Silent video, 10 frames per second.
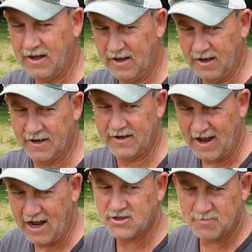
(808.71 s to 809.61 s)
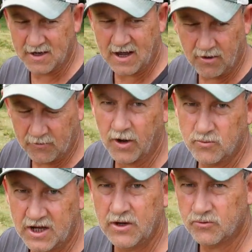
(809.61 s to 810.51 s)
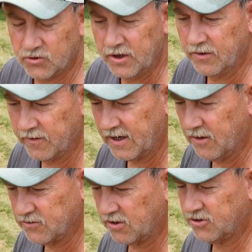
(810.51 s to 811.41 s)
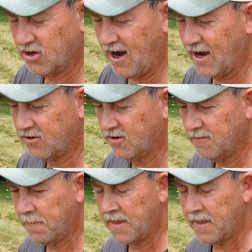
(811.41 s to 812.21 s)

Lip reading: an attachment called no-till drill that goes on a tractor,